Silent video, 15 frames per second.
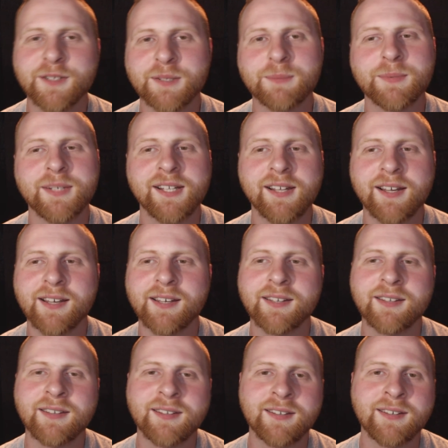Just be
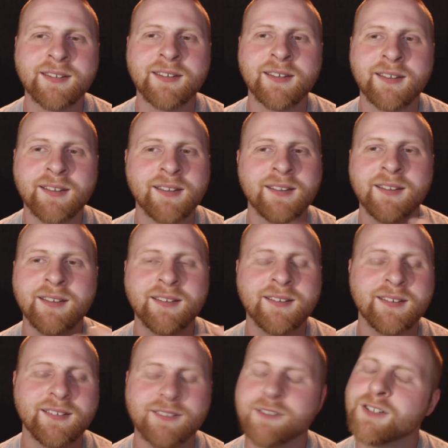like,
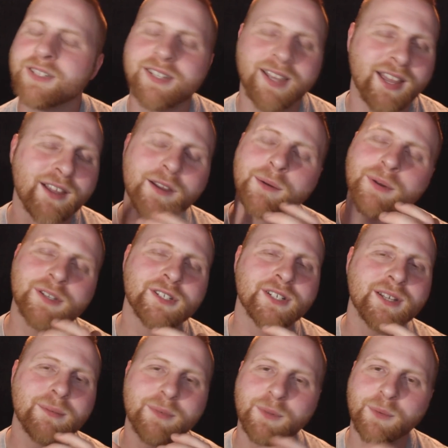just
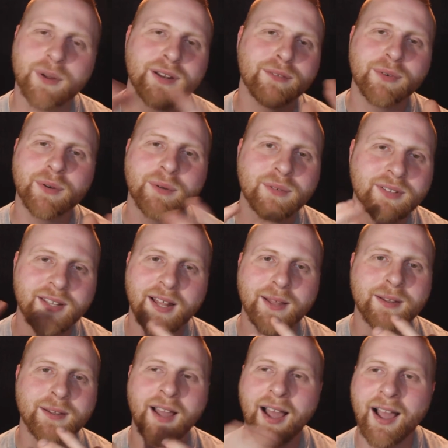encourage them and whatever.
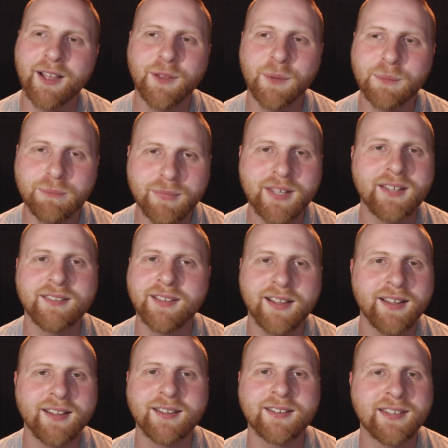I don't mean
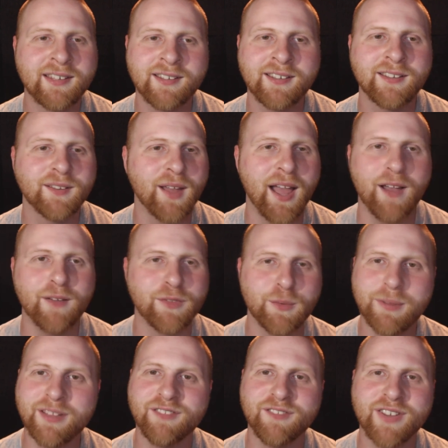like you have
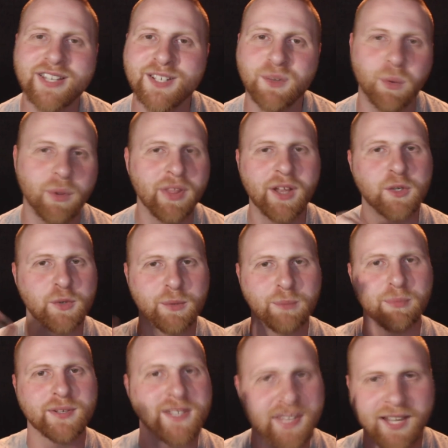to be invested
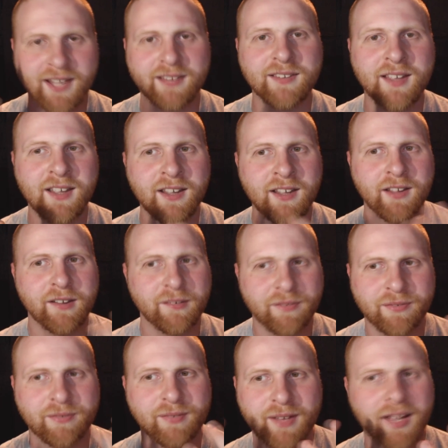100%.
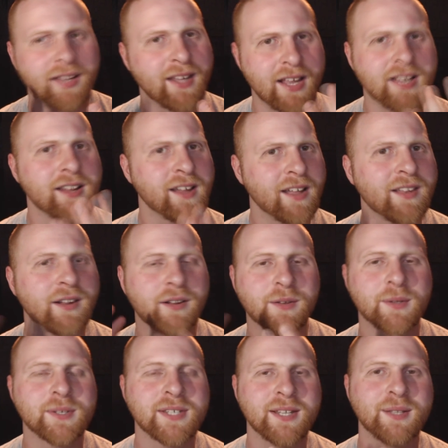If like I kind of
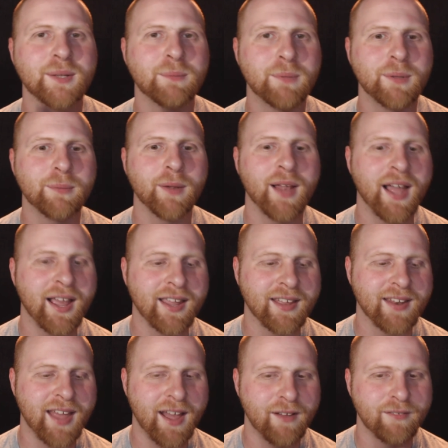understand that people
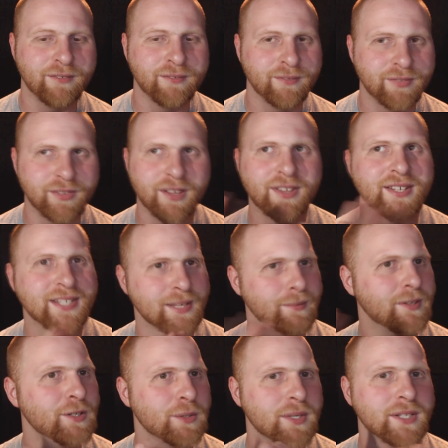can have not the
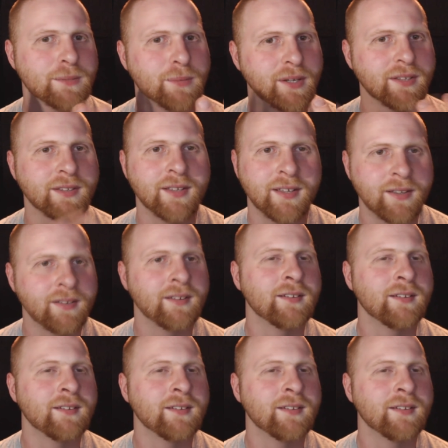same interest, but